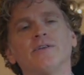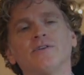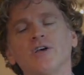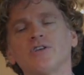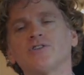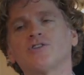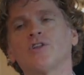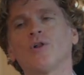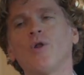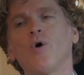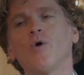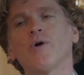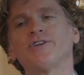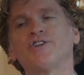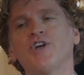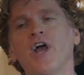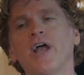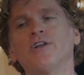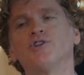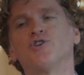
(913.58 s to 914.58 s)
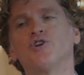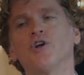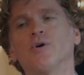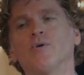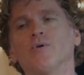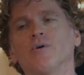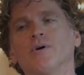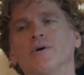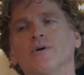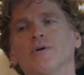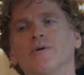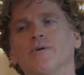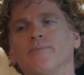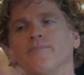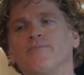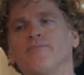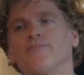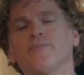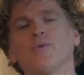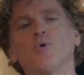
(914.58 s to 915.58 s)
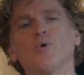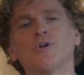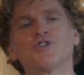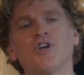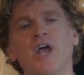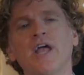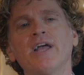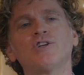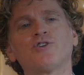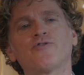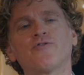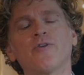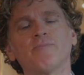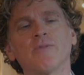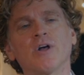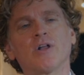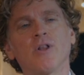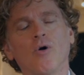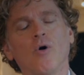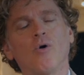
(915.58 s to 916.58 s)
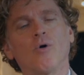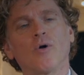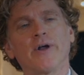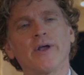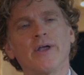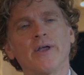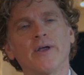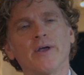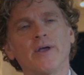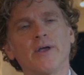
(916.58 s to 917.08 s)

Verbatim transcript: Does the glory change you? Yeah. We're changed from the glory.